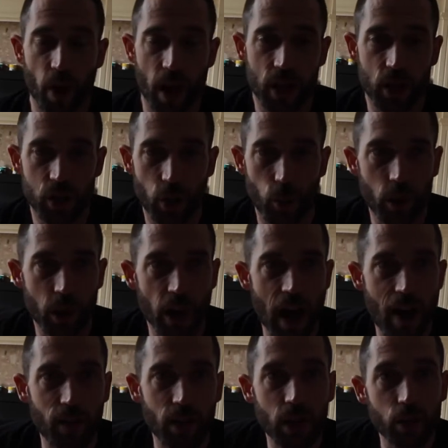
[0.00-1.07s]
range. So we're going to
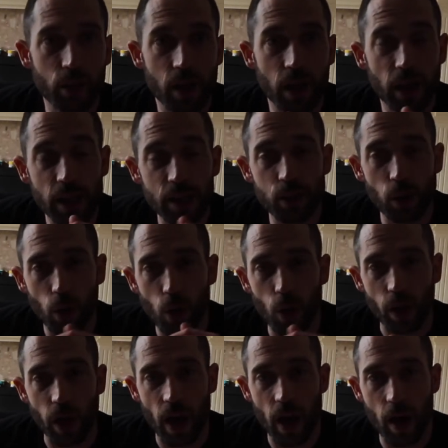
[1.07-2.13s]
have a little
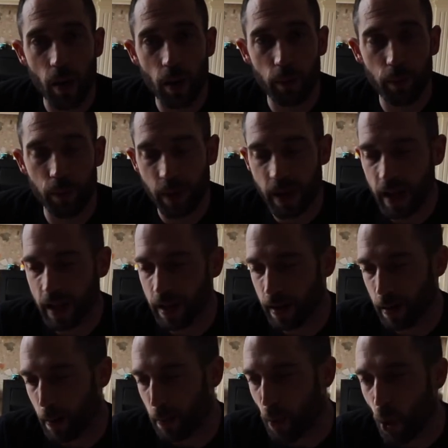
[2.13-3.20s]
look at being
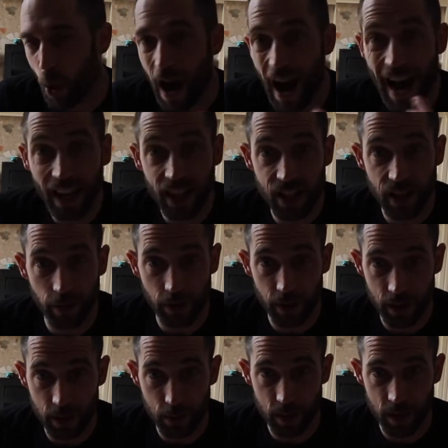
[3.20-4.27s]
more active in
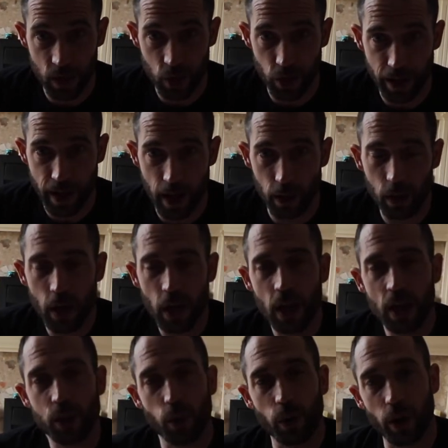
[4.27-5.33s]
this position now.
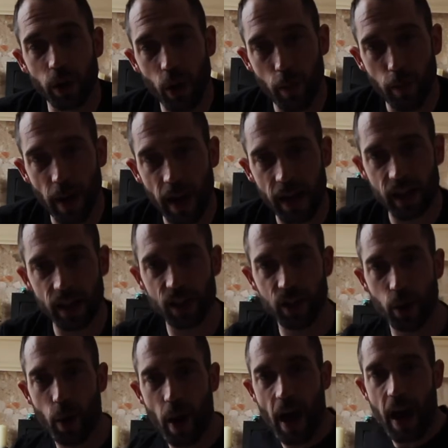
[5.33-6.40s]
So we're going to go back
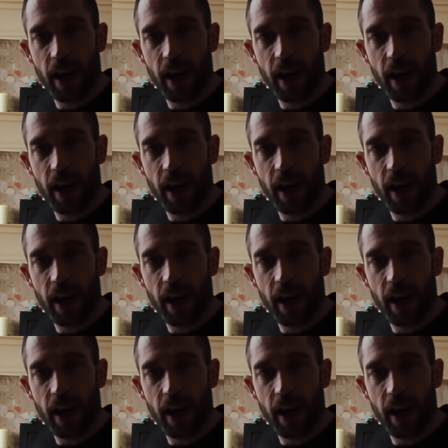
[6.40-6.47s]
into